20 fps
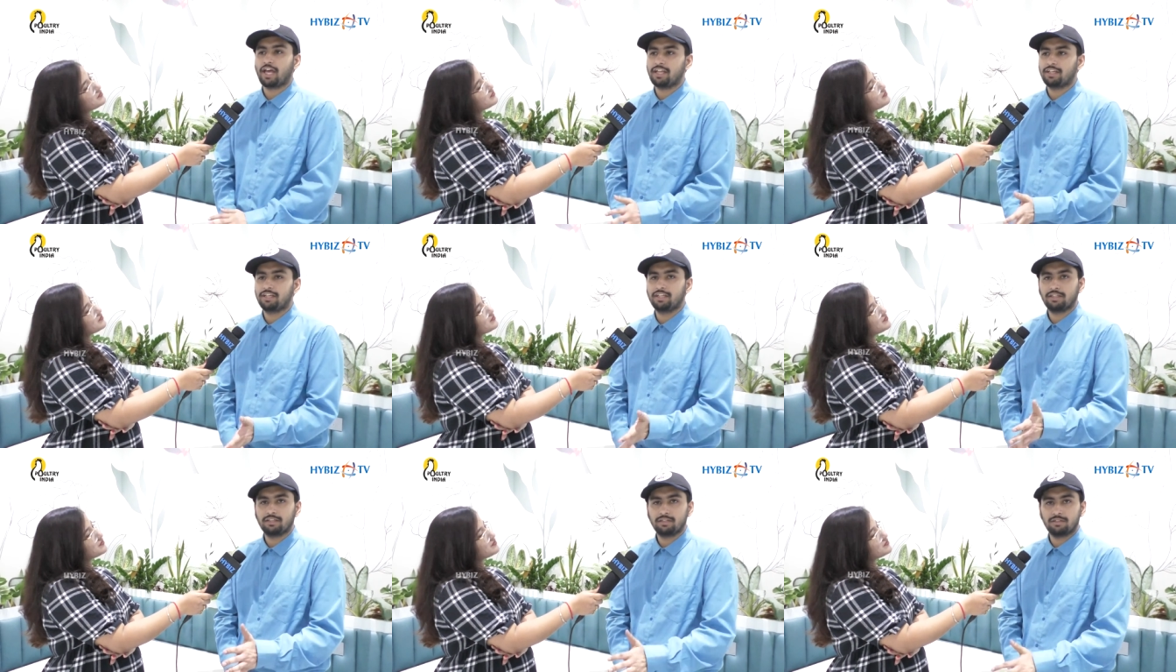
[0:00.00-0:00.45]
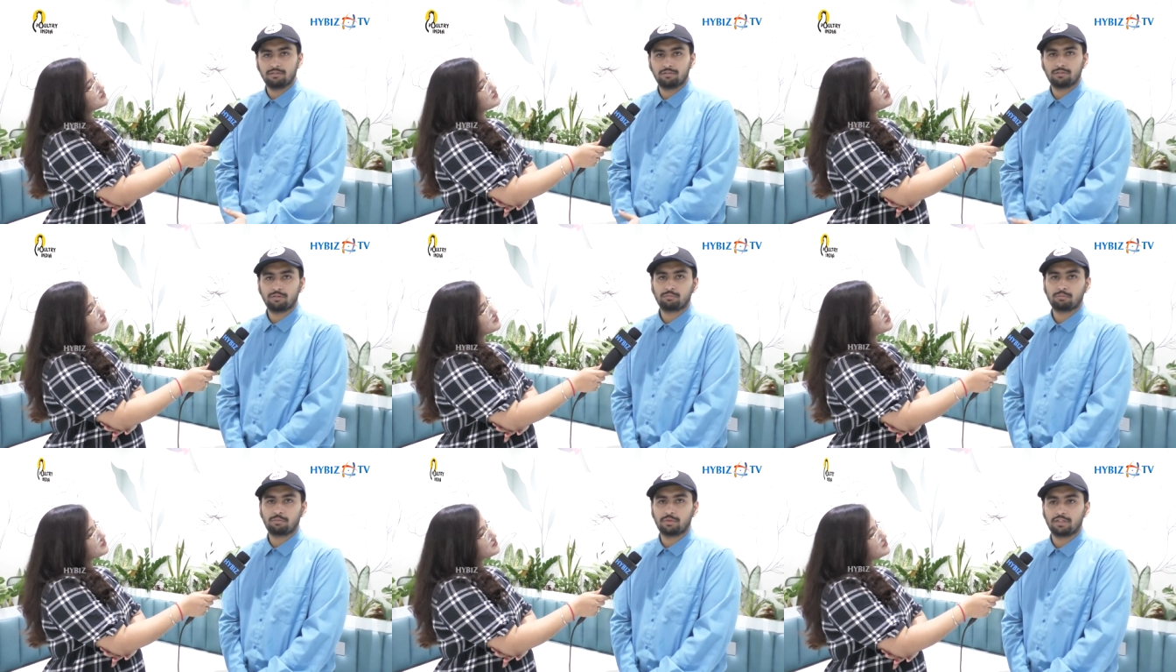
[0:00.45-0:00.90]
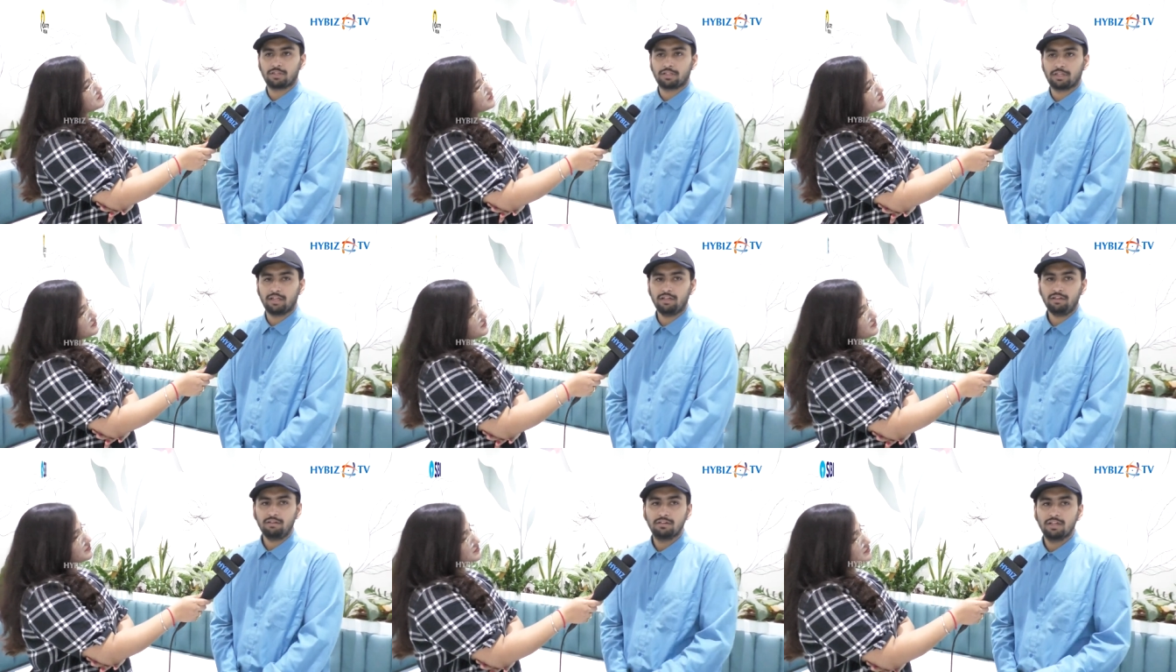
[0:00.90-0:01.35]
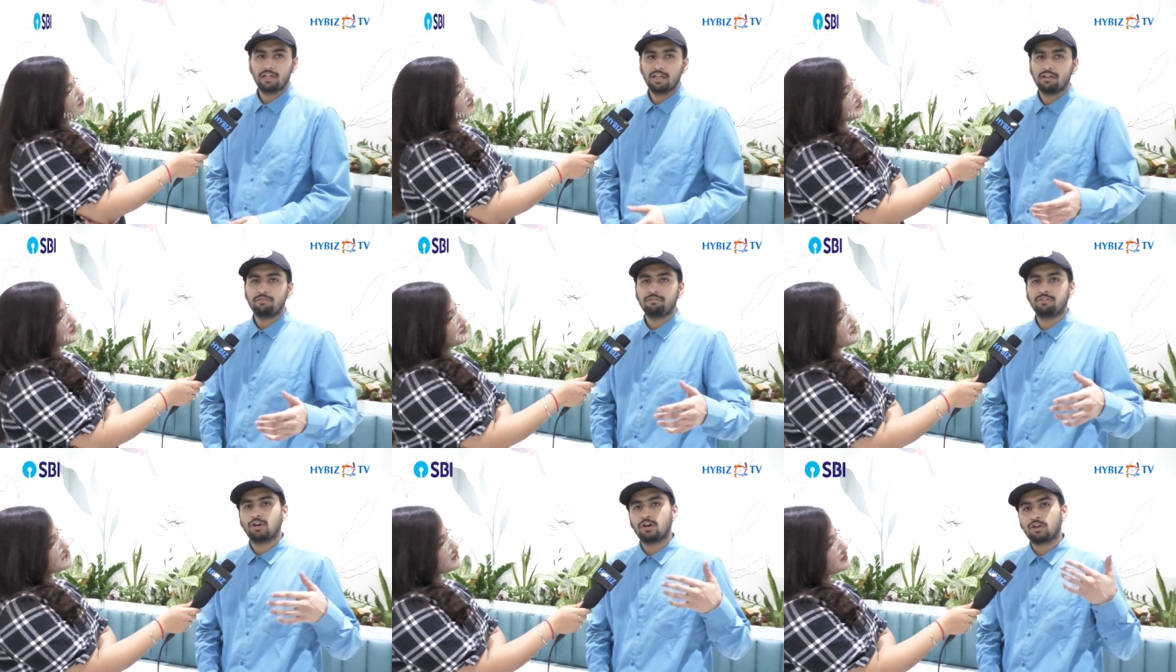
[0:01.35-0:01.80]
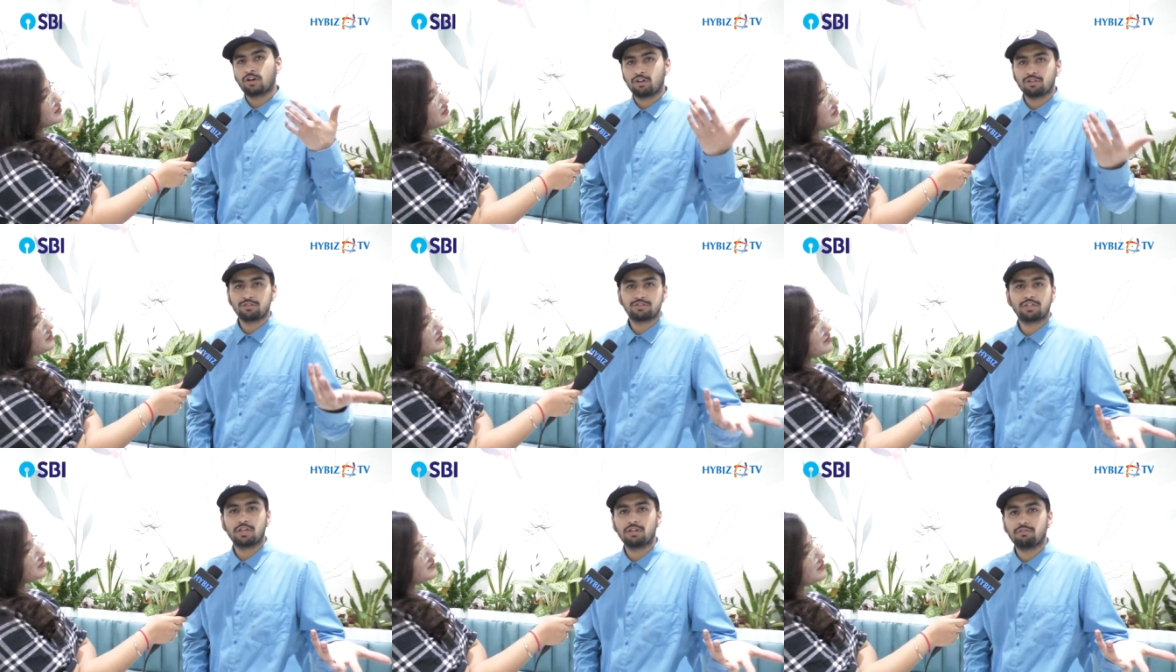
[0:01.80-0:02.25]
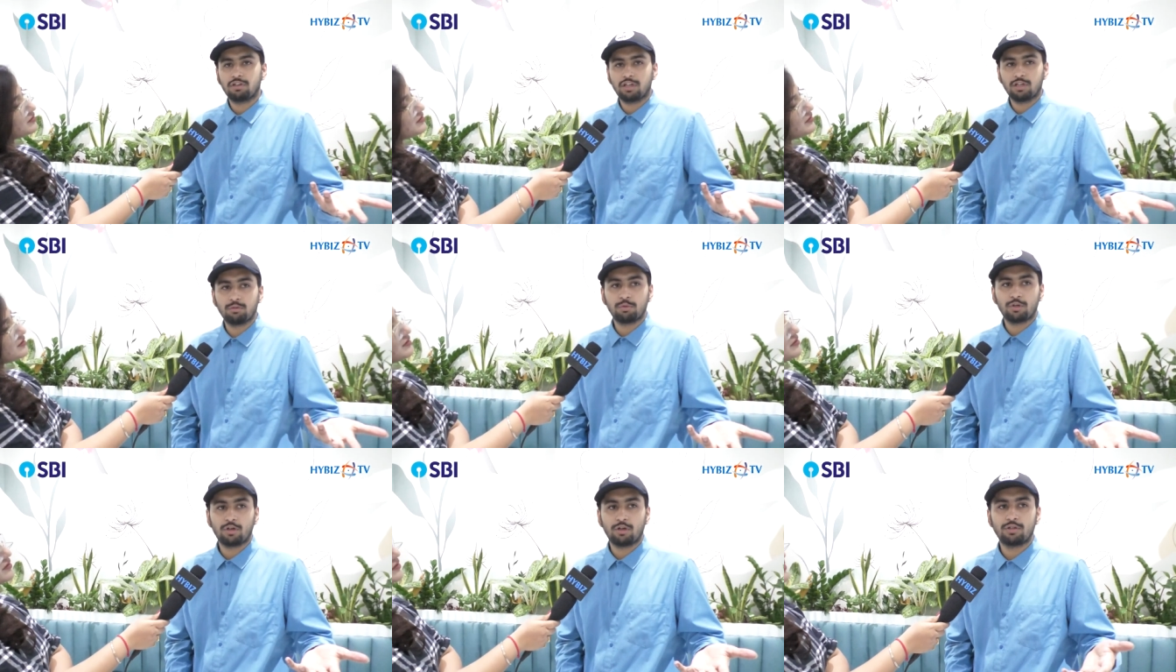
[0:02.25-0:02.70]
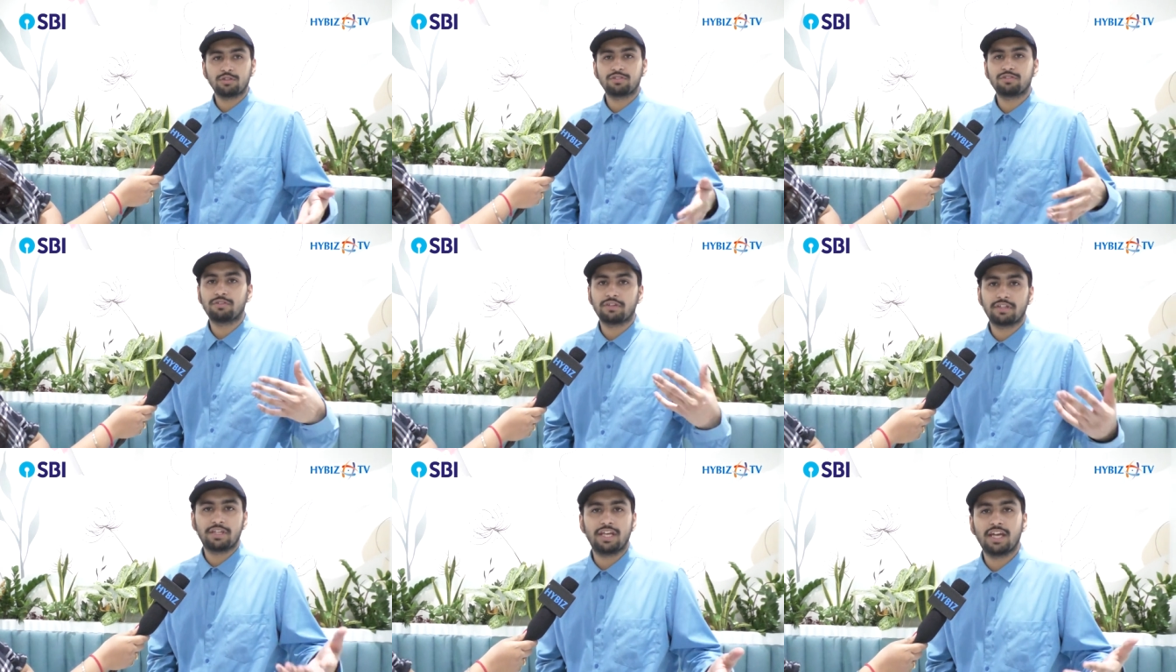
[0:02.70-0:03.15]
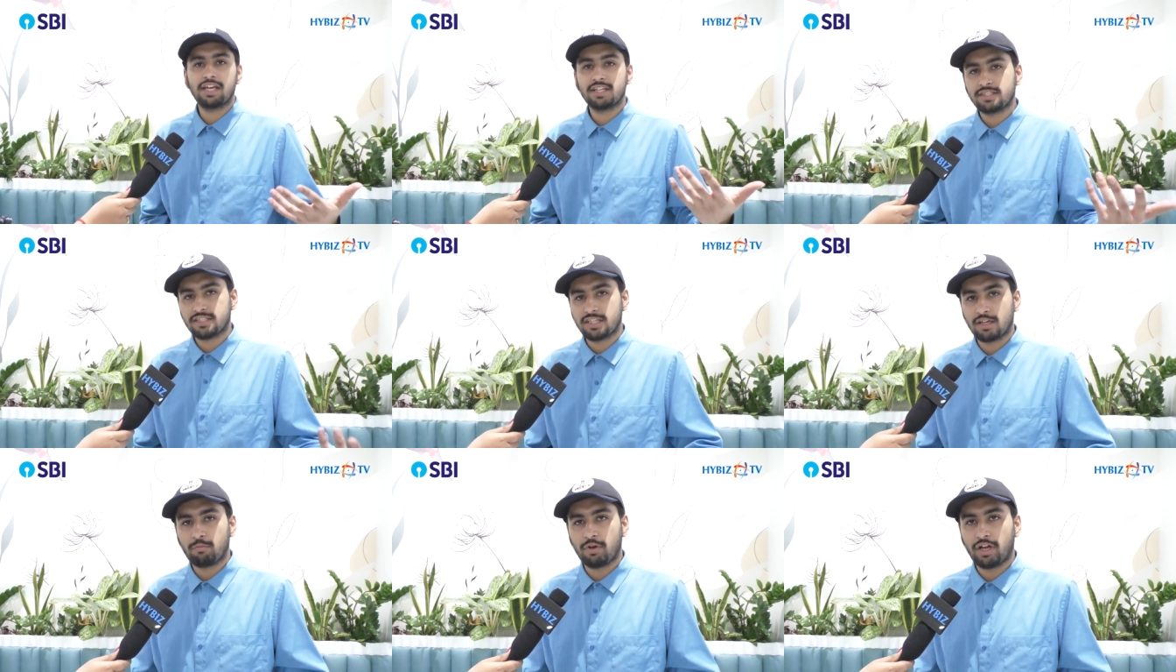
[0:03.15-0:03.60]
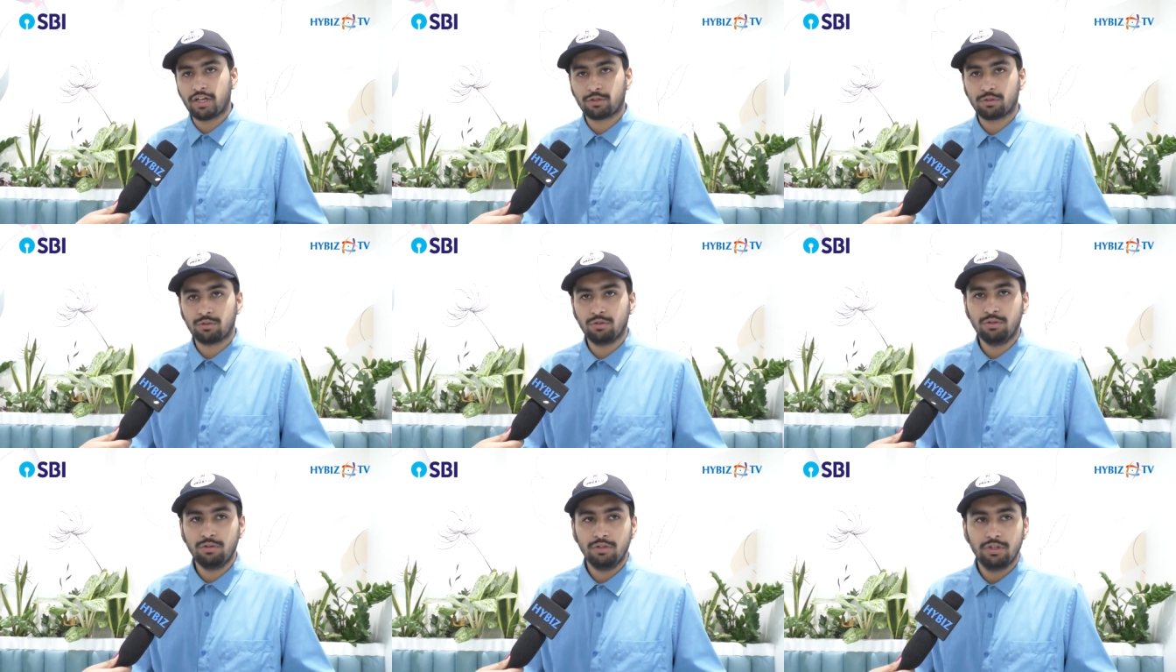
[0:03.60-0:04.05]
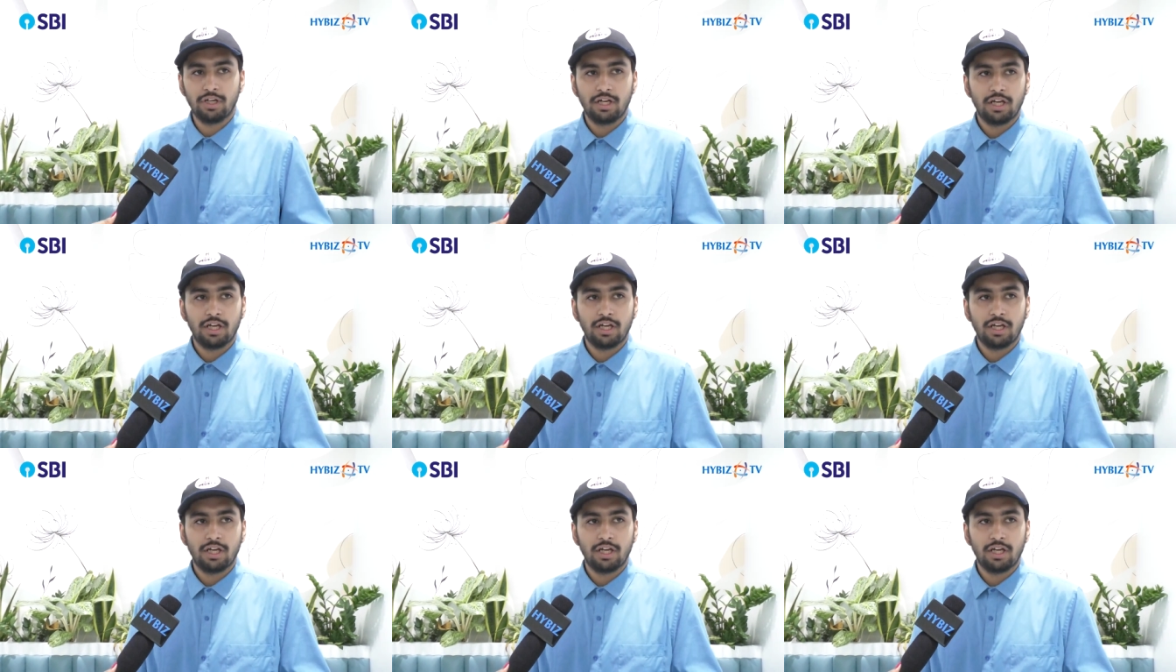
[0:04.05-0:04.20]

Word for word: dining. we are also available on Swiggy and Zomato